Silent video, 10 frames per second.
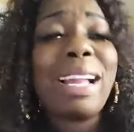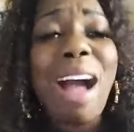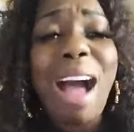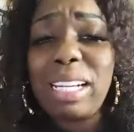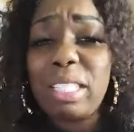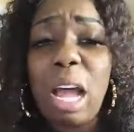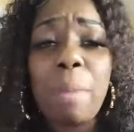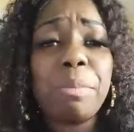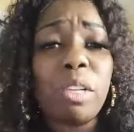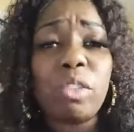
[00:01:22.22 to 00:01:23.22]
God is
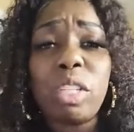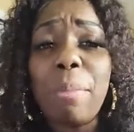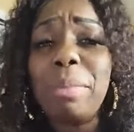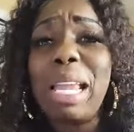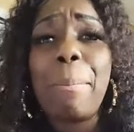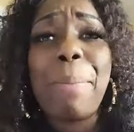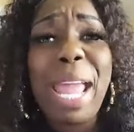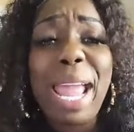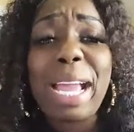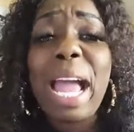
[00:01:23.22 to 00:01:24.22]
up to something
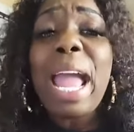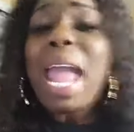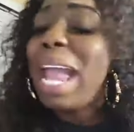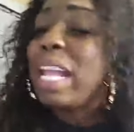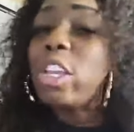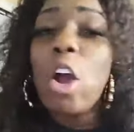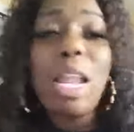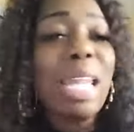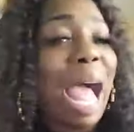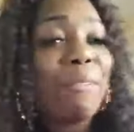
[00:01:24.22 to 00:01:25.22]
big in your
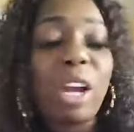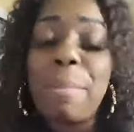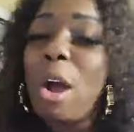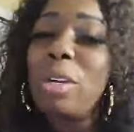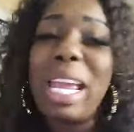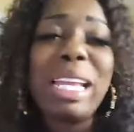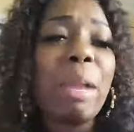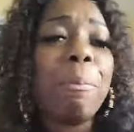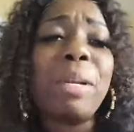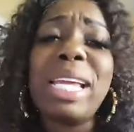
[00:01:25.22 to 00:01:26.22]
life. Come on in
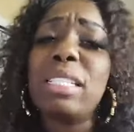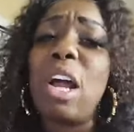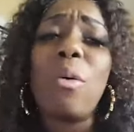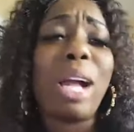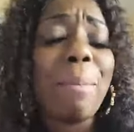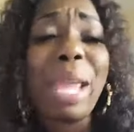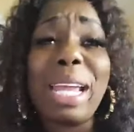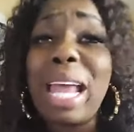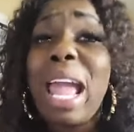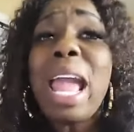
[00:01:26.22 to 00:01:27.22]
and please don't come
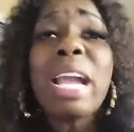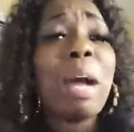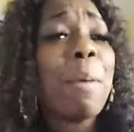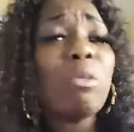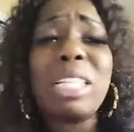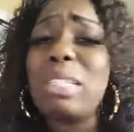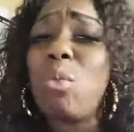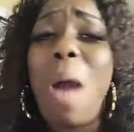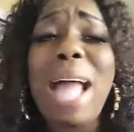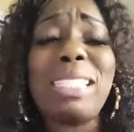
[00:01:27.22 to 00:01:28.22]
in. Come on, just
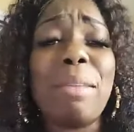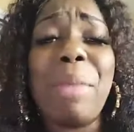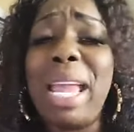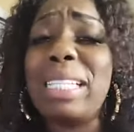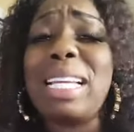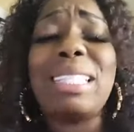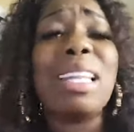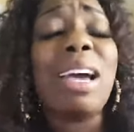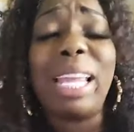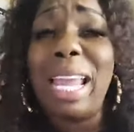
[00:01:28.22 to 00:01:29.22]
watching me and just
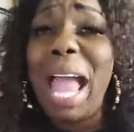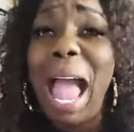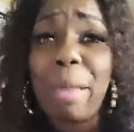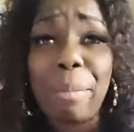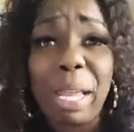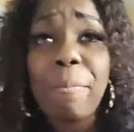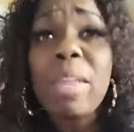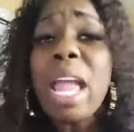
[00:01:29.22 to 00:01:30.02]
looking at me.